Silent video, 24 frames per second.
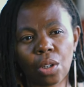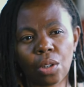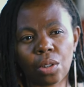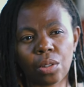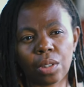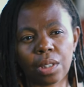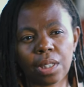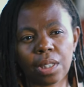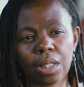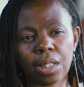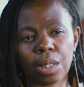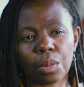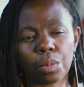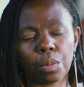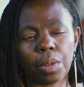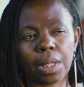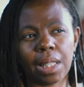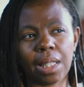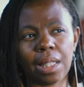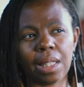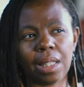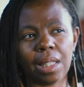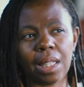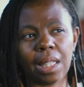God as
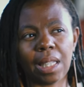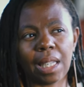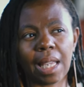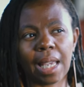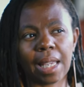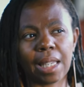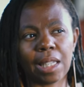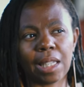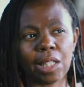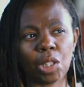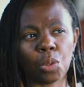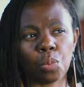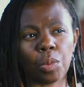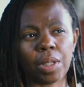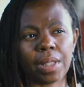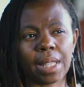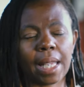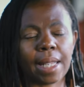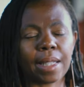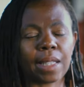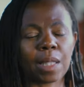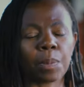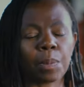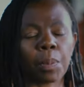we engage with
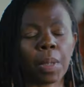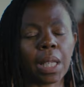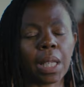His